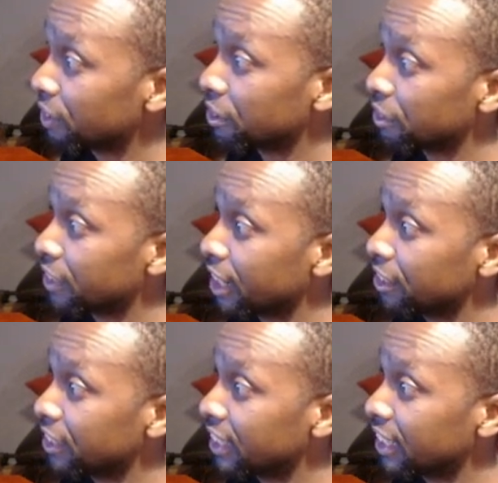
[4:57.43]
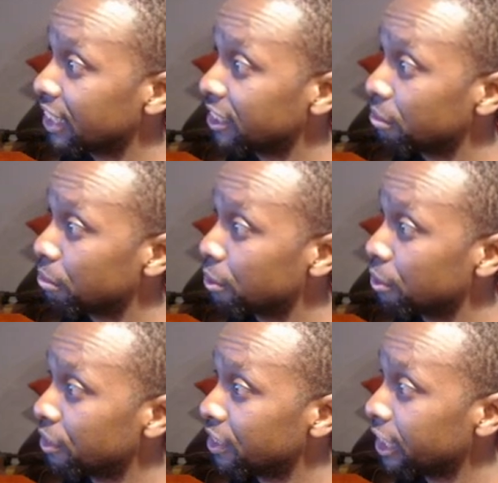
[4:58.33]
so now you cannot deal more
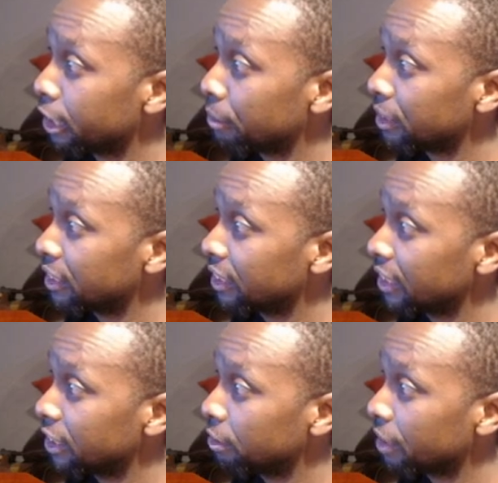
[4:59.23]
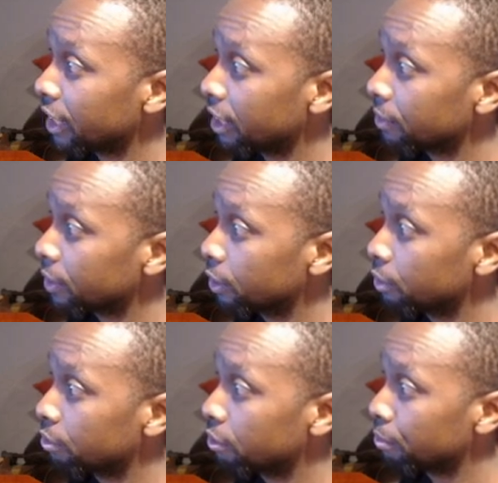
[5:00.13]
damage than you have health
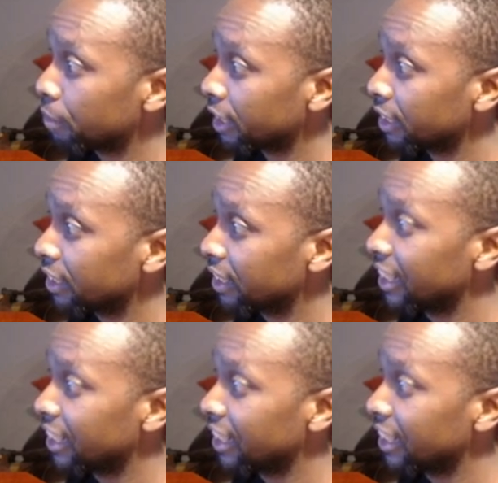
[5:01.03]
remaining.